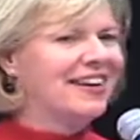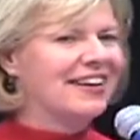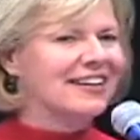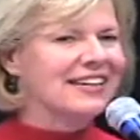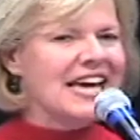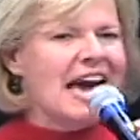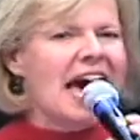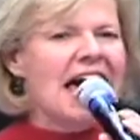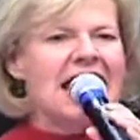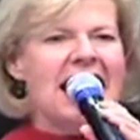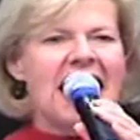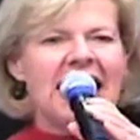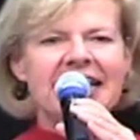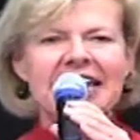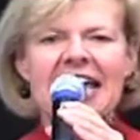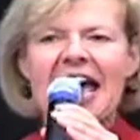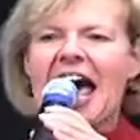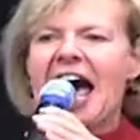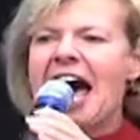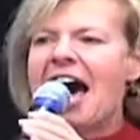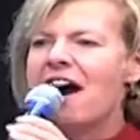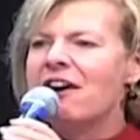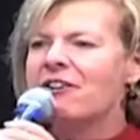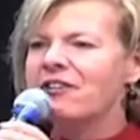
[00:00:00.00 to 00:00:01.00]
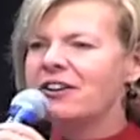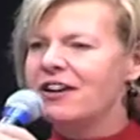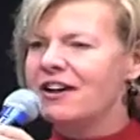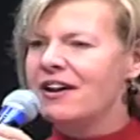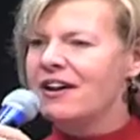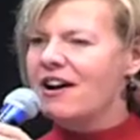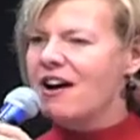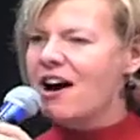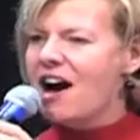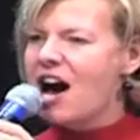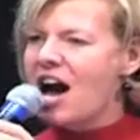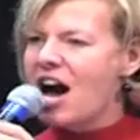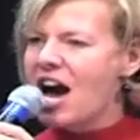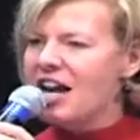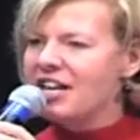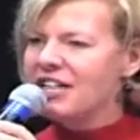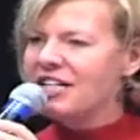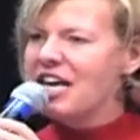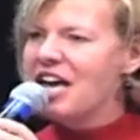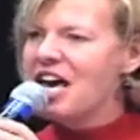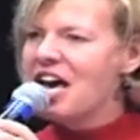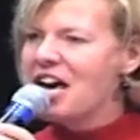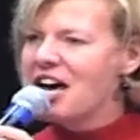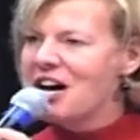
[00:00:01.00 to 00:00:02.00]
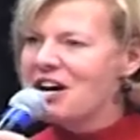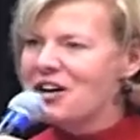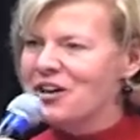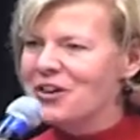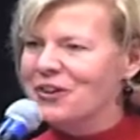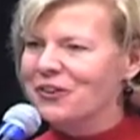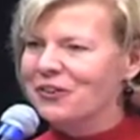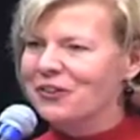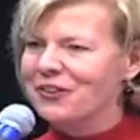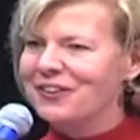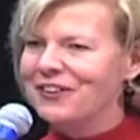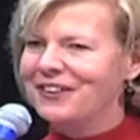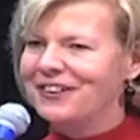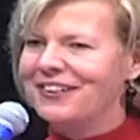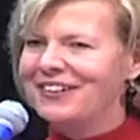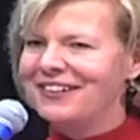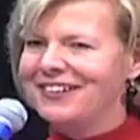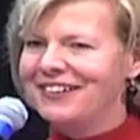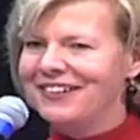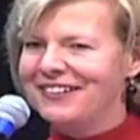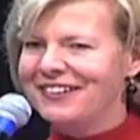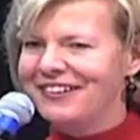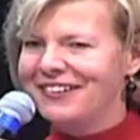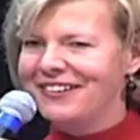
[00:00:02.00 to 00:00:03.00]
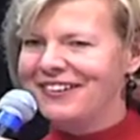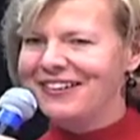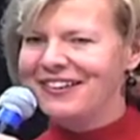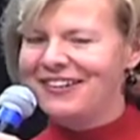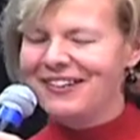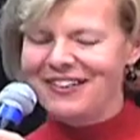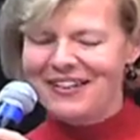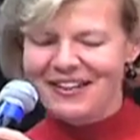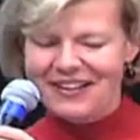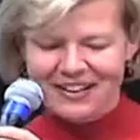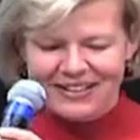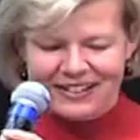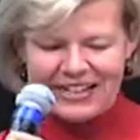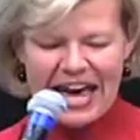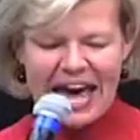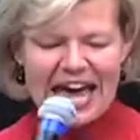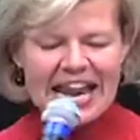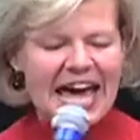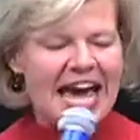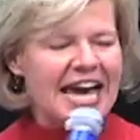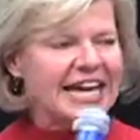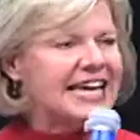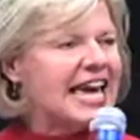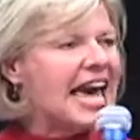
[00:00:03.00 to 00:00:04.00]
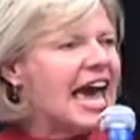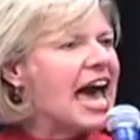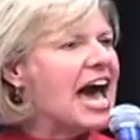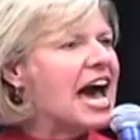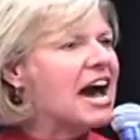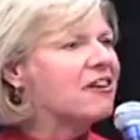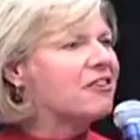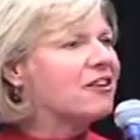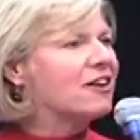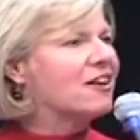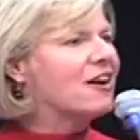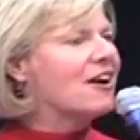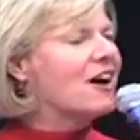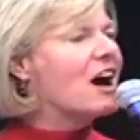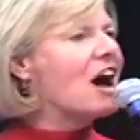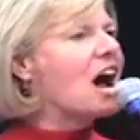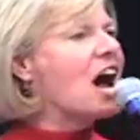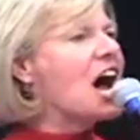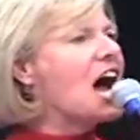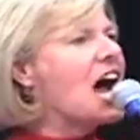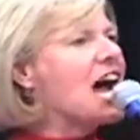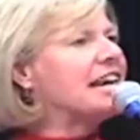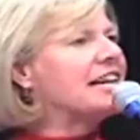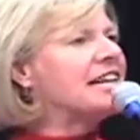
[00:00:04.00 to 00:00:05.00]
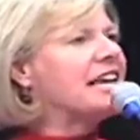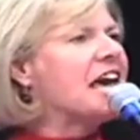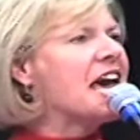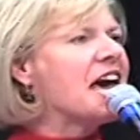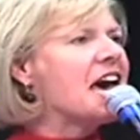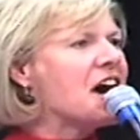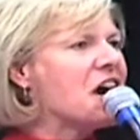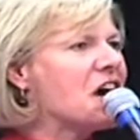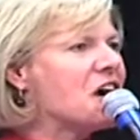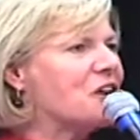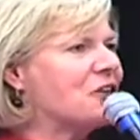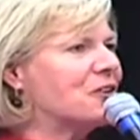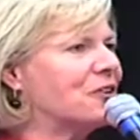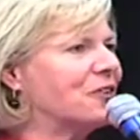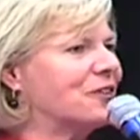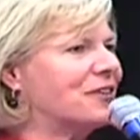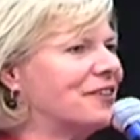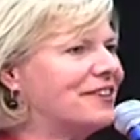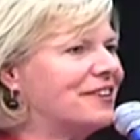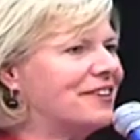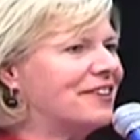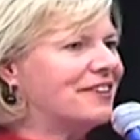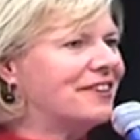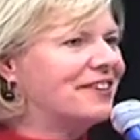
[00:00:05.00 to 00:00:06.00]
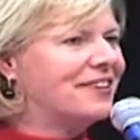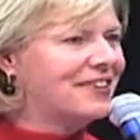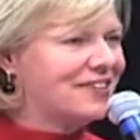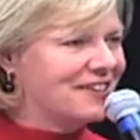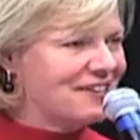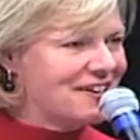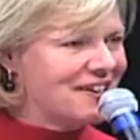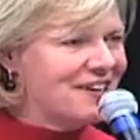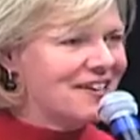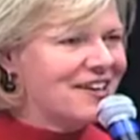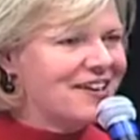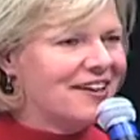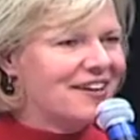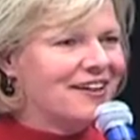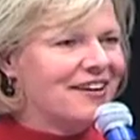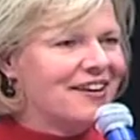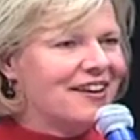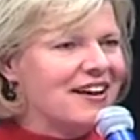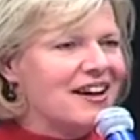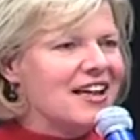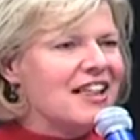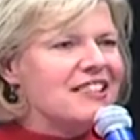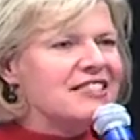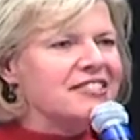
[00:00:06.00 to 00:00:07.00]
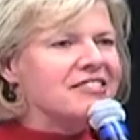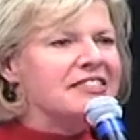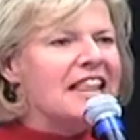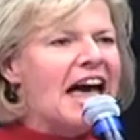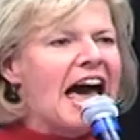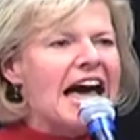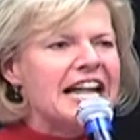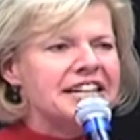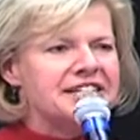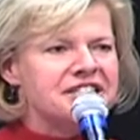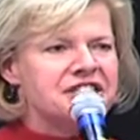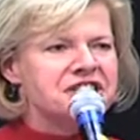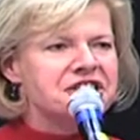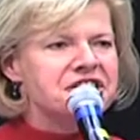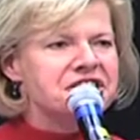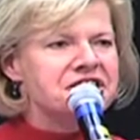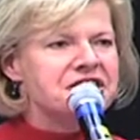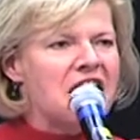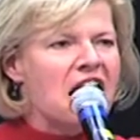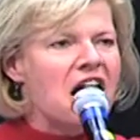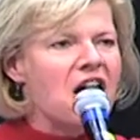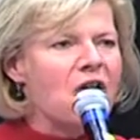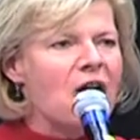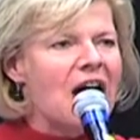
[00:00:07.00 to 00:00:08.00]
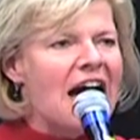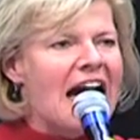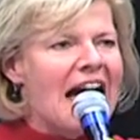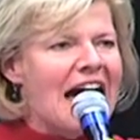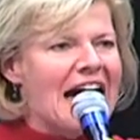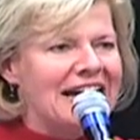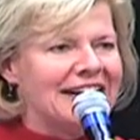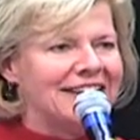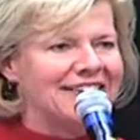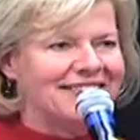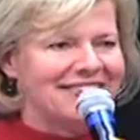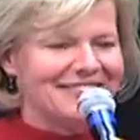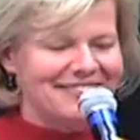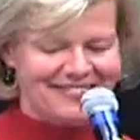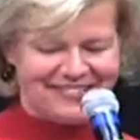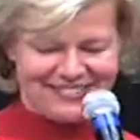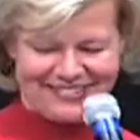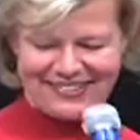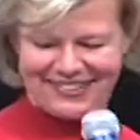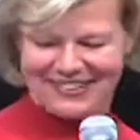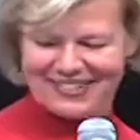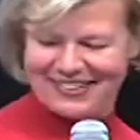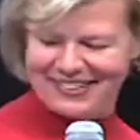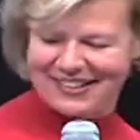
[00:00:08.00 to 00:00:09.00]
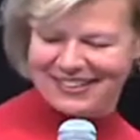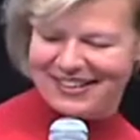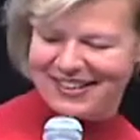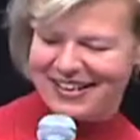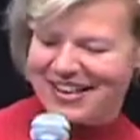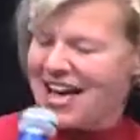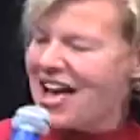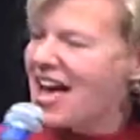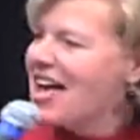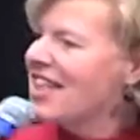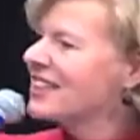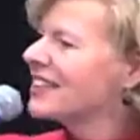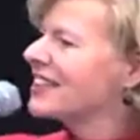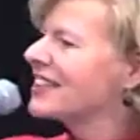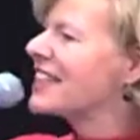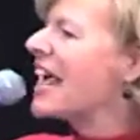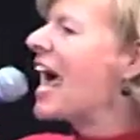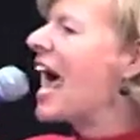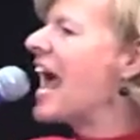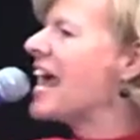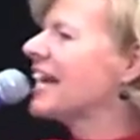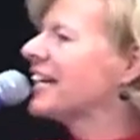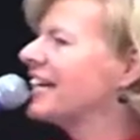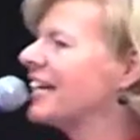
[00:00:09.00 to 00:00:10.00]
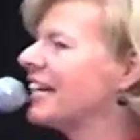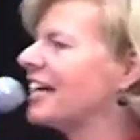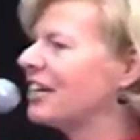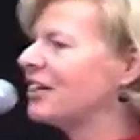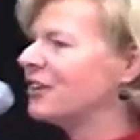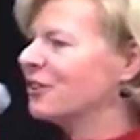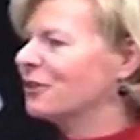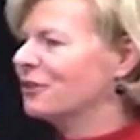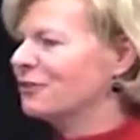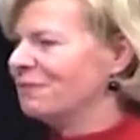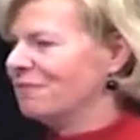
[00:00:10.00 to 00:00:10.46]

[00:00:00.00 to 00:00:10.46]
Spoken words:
Can I count on you? Can I count on you? Let's do it! Thank you.